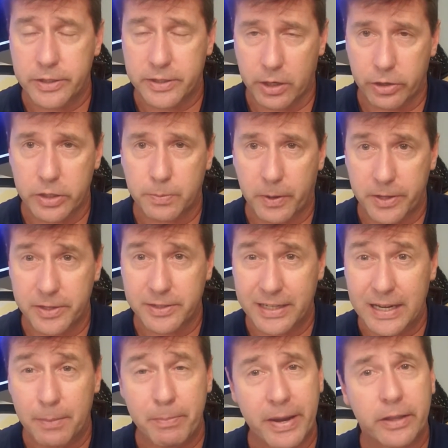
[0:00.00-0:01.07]
sell this by the
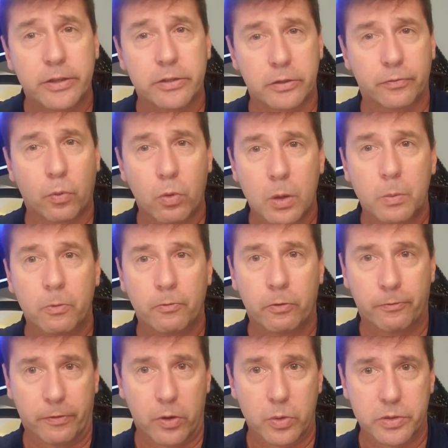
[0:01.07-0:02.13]
seat and make this affordable for
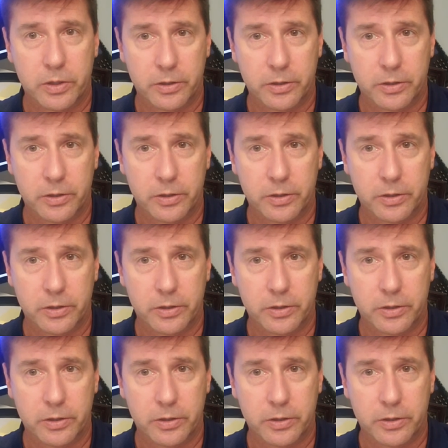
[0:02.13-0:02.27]
folks?